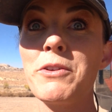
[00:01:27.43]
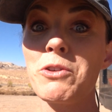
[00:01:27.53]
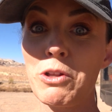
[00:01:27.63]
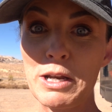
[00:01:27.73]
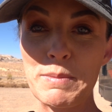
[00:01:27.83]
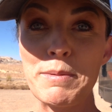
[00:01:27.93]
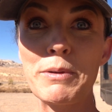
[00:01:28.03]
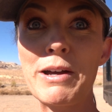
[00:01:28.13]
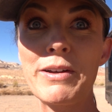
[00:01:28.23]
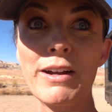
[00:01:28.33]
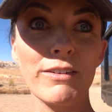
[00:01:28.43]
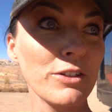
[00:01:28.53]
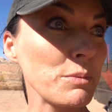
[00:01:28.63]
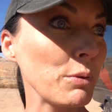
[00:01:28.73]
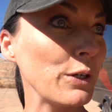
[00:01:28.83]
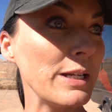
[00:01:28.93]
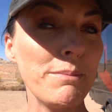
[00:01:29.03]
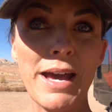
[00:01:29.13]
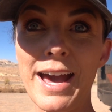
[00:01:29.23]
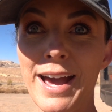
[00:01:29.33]
There's a lot of people out here. It looks pretty
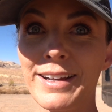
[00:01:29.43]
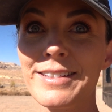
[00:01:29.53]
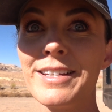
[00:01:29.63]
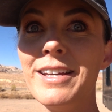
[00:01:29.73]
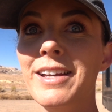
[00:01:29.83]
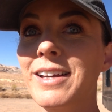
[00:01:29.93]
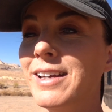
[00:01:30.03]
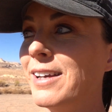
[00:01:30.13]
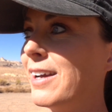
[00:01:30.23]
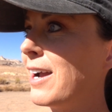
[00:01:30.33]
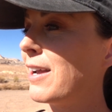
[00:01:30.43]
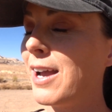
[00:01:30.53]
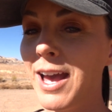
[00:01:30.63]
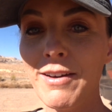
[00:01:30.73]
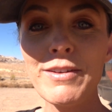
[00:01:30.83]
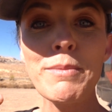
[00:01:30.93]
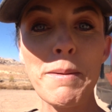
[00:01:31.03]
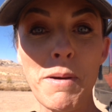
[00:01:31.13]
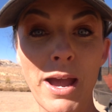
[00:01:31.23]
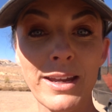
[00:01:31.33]
packed. I, I have in
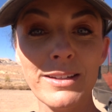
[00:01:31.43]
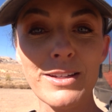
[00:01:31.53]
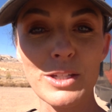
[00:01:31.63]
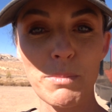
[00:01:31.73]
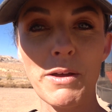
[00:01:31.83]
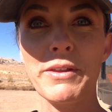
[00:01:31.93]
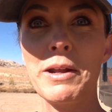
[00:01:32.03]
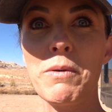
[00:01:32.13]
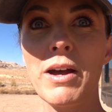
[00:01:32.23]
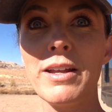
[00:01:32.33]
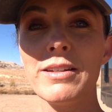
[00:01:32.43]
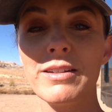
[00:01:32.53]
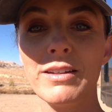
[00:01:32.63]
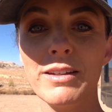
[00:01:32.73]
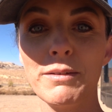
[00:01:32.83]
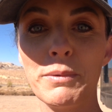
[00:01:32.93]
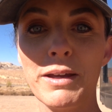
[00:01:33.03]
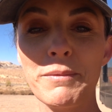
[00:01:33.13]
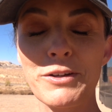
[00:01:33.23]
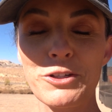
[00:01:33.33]
my mind a spot that I want,
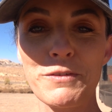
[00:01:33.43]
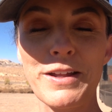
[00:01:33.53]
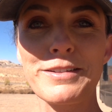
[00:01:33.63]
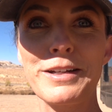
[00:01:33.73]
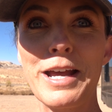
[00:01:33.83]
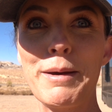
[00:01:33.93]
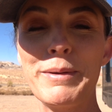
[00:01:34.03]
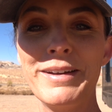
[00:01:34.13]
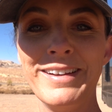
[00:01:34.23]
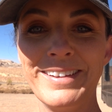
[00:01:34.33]
but I'm not sure if that's going to happen.